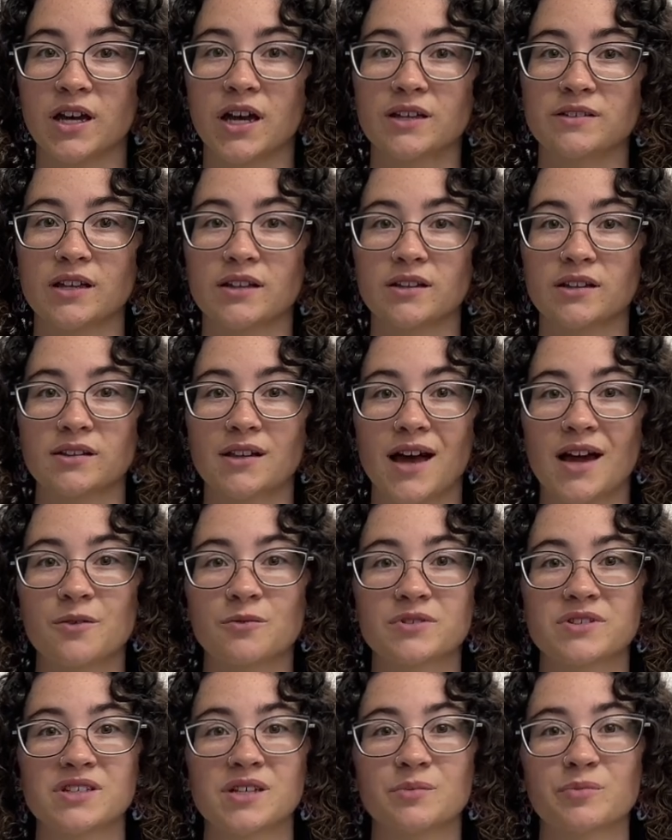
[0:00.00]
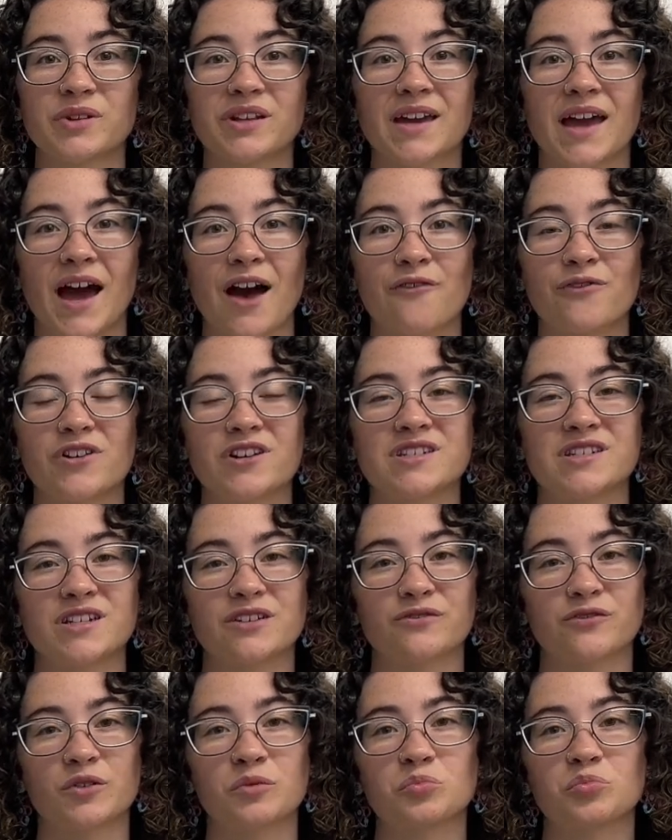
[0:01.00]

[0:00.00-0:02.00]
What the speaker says: then the light will simply have a different